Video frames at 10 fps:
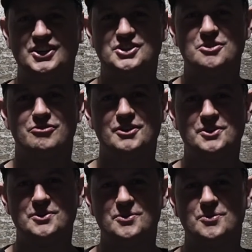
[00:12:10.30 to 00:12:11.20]
to do for
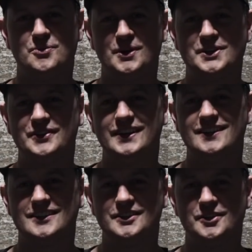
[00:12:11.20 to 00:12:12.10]
you what you need
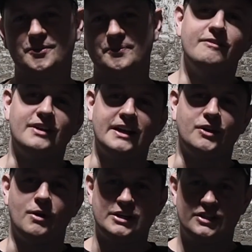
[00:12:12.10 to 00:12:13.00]
it to do. If you got any
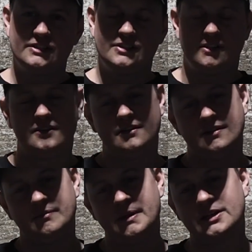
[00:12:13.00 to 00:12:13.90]
questions,
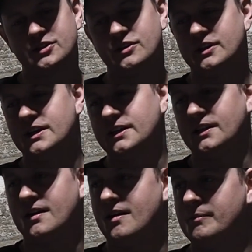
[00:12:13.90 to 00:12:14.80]
make sure you hit
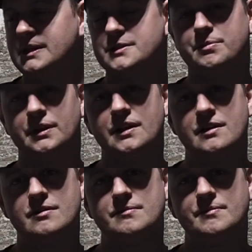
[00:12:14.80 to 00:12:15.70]
the comments
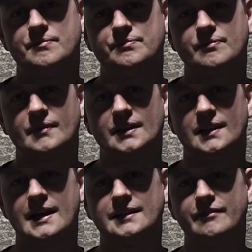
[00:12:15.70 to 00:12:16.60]
below,
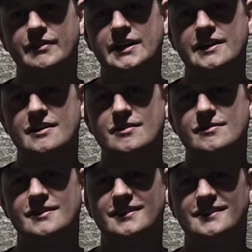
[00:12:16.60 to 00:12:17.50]
like the
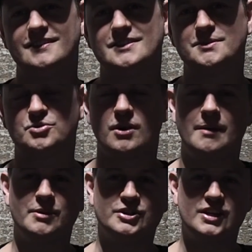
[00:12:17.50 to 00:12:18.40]
video,
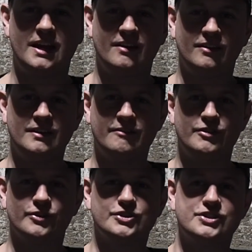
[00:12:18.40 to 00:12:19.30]
subscribe to the channel
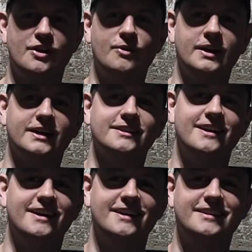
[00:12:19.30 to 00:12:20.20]
if you're so
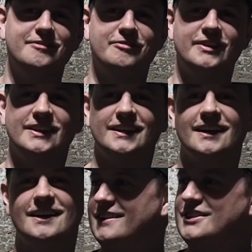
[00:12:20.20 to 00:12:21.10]
inclined and
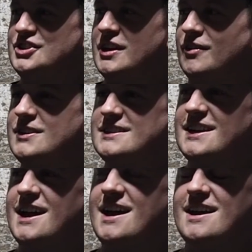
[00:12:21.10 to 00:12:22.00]
feeling generous
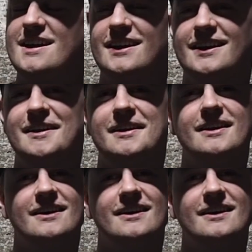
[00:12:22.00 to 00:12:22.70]
today, and